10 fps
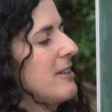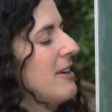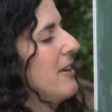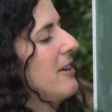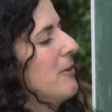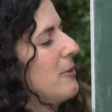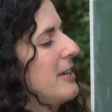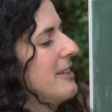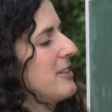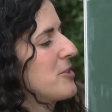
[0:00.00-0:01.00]
uh, or
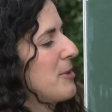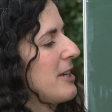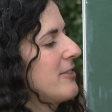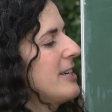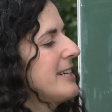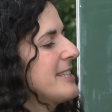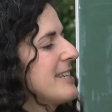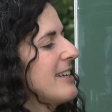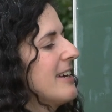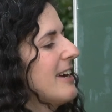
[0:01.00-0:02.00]
an algebraic
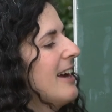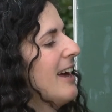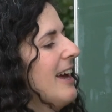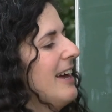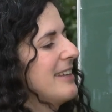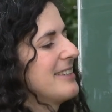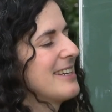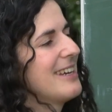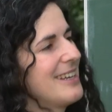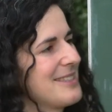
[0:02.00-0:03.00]
variety and
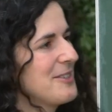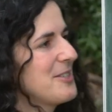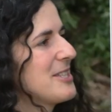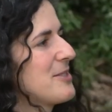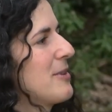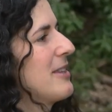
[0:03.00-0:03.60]
associates with